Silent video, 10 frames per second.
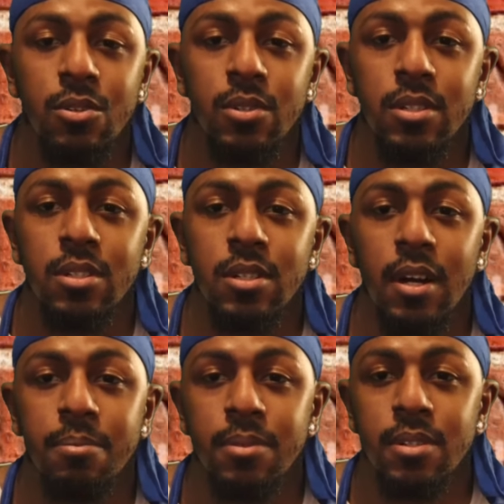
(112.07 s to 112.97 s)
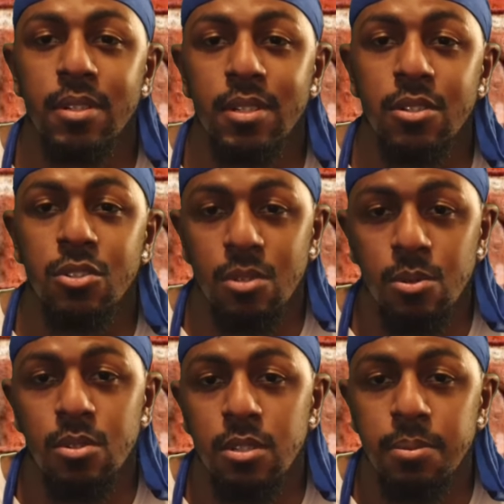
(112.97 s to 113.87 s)
it shop in the
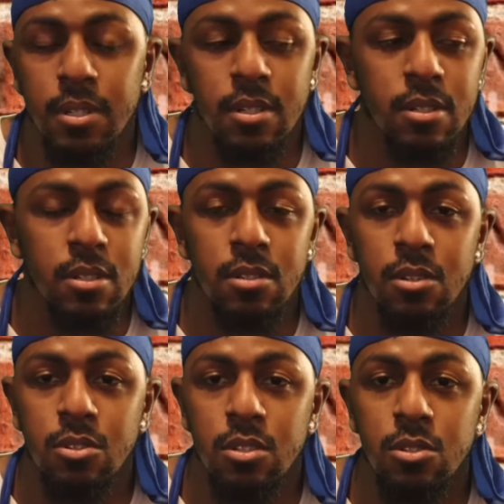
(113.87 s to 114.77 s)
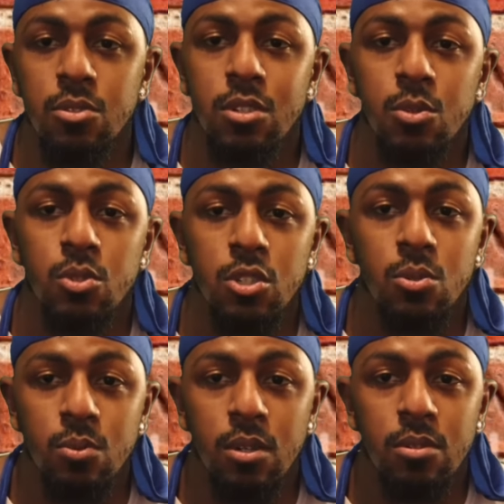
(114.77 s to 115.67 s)
stores, because, you know, so you'll know what you
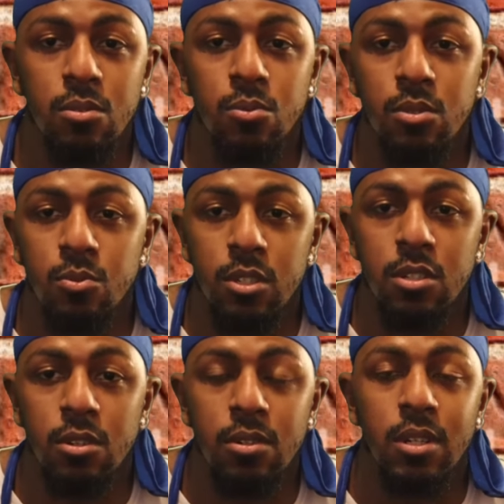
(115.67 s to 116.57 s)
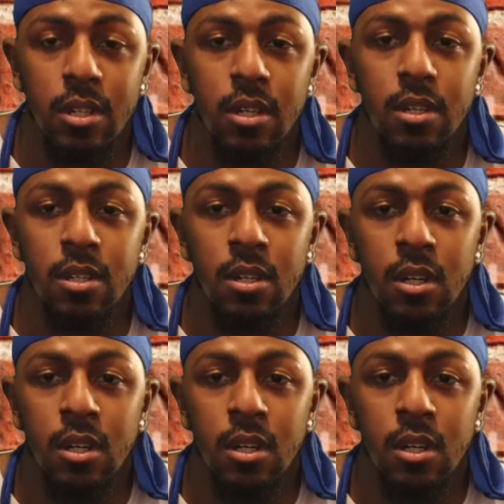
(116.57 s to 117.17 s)
want or what you're going to get